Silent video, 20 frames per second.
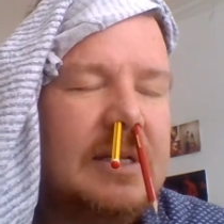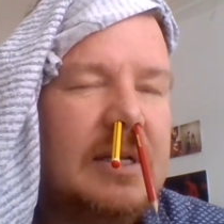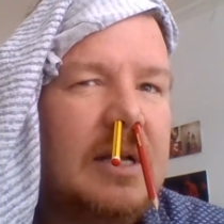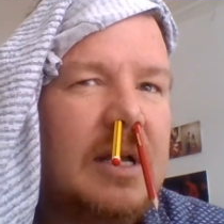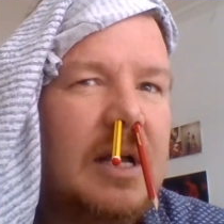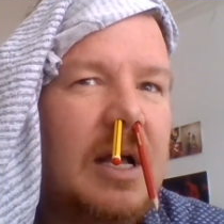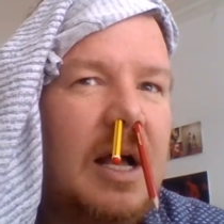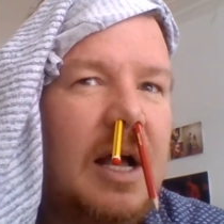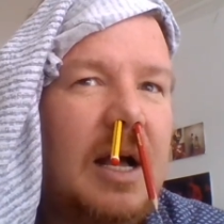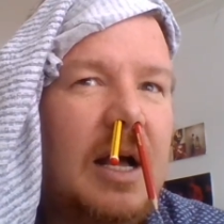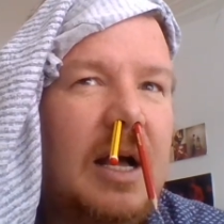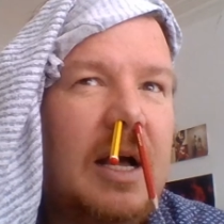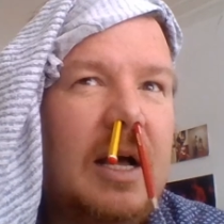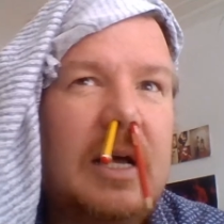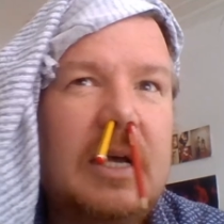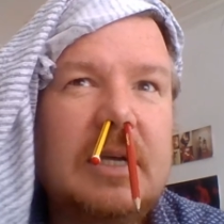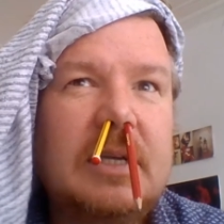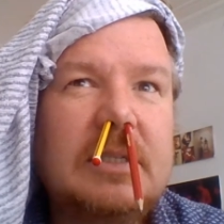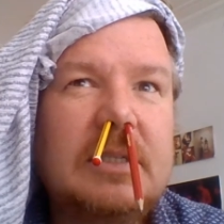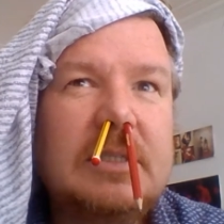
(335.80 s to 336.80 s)
Uh,
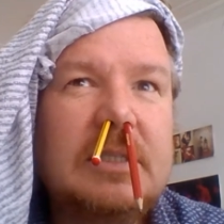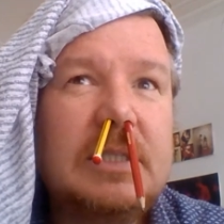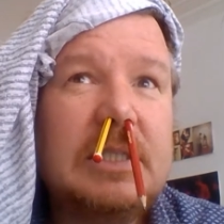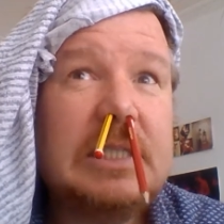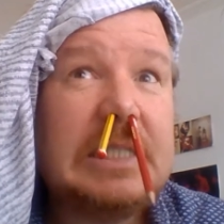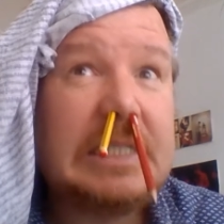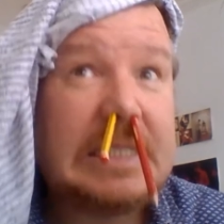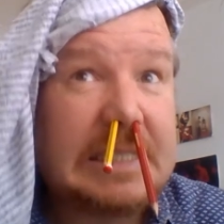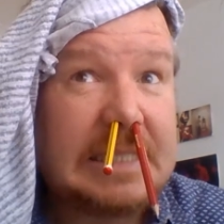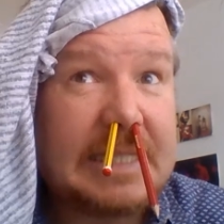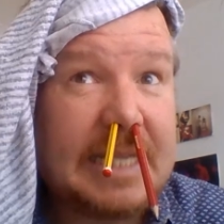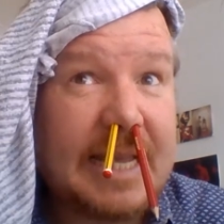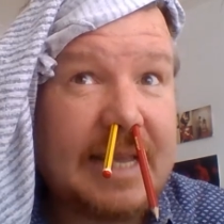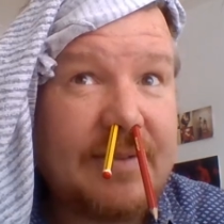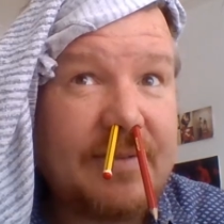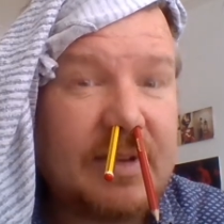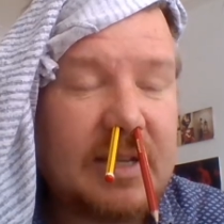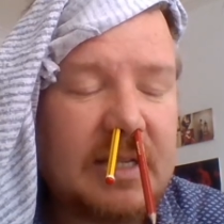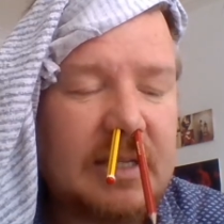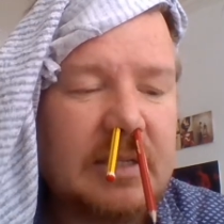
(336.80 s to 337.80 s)

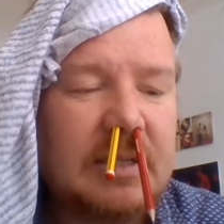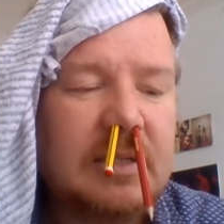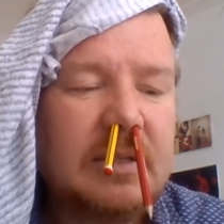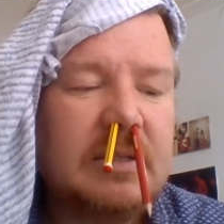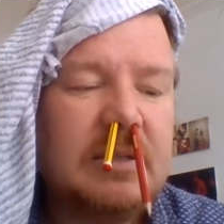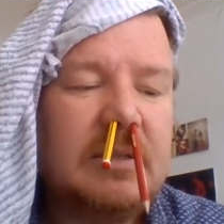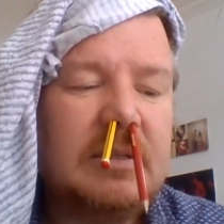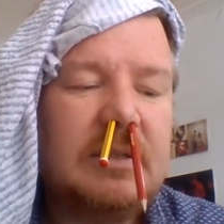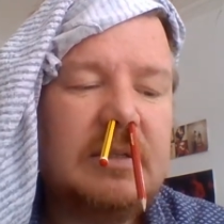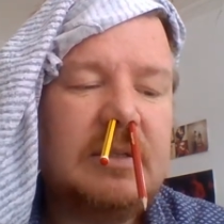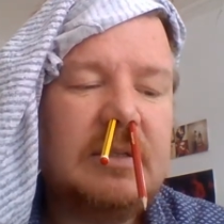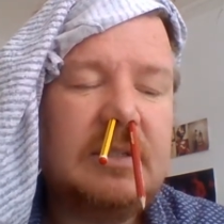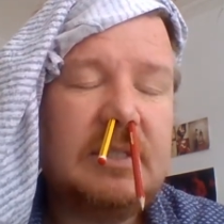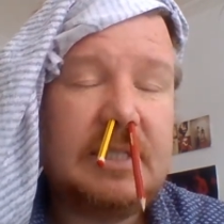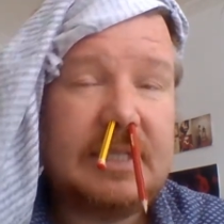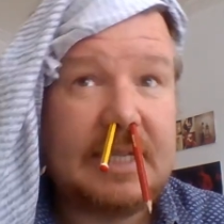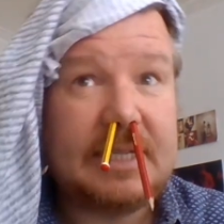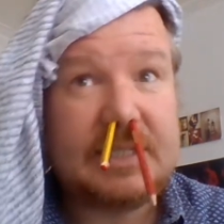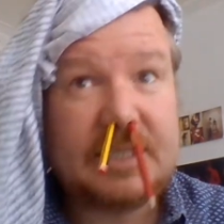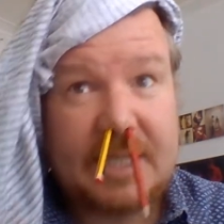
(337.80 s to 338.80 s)
David,
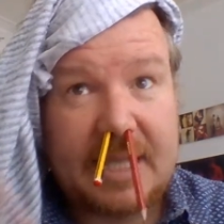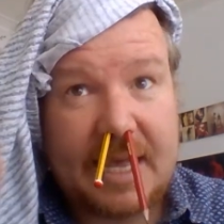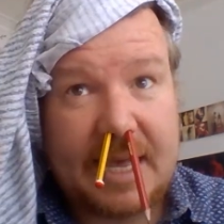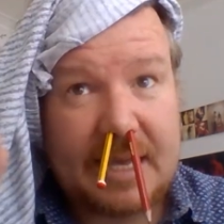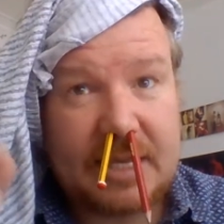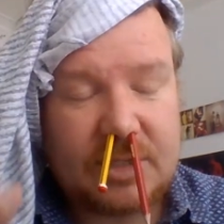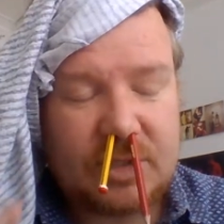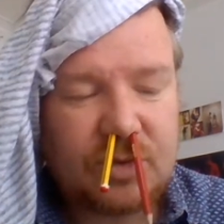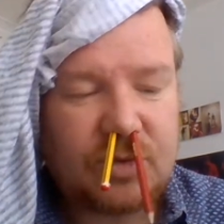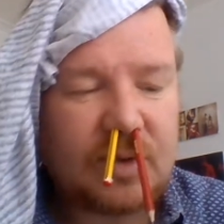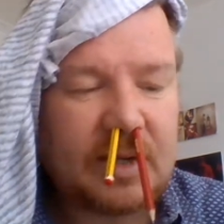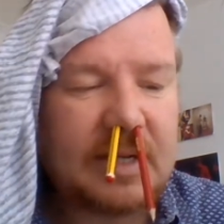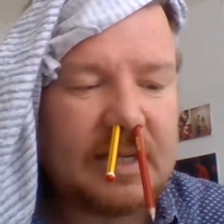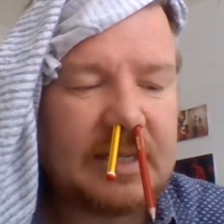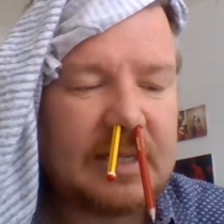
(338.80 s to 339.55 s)
says the head shrink,